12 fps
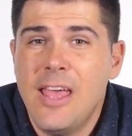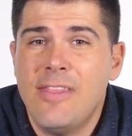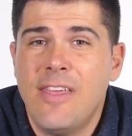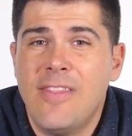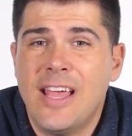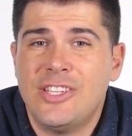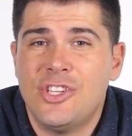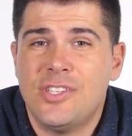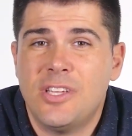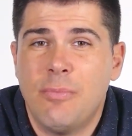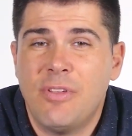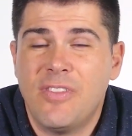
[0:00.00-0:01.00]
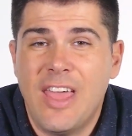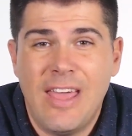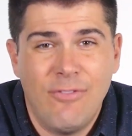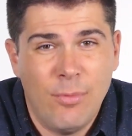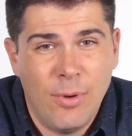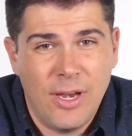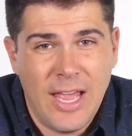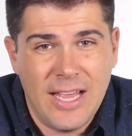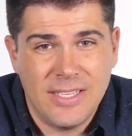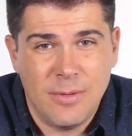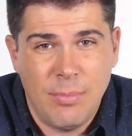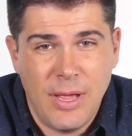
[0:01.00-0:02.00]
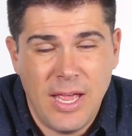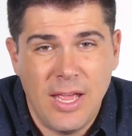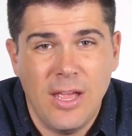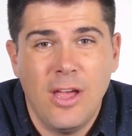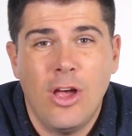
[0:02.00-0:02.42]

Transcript: then that's just something that everybody has to pay